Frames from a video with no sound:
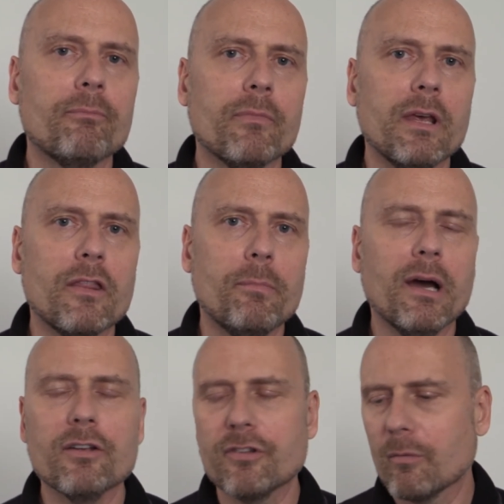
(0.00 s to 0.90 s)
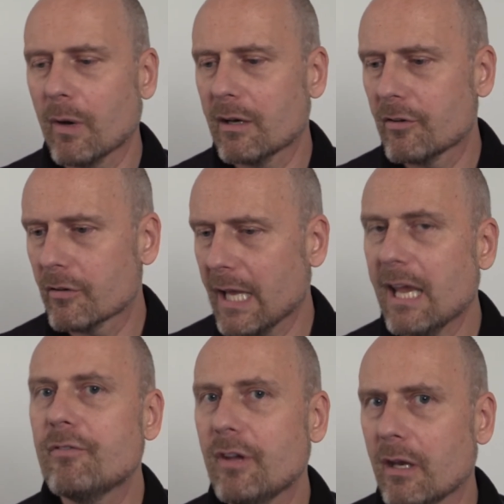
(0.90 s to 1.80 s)
in the past and went
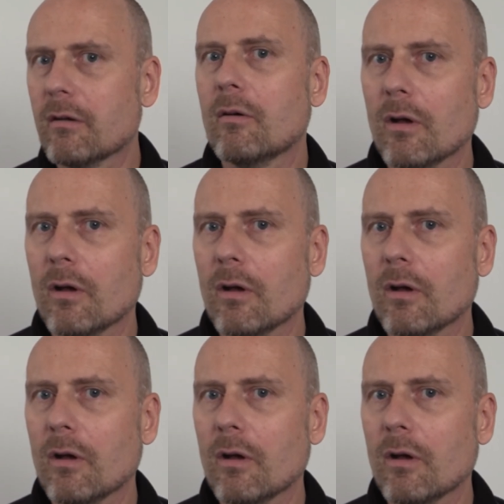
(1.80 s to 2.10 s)
caved in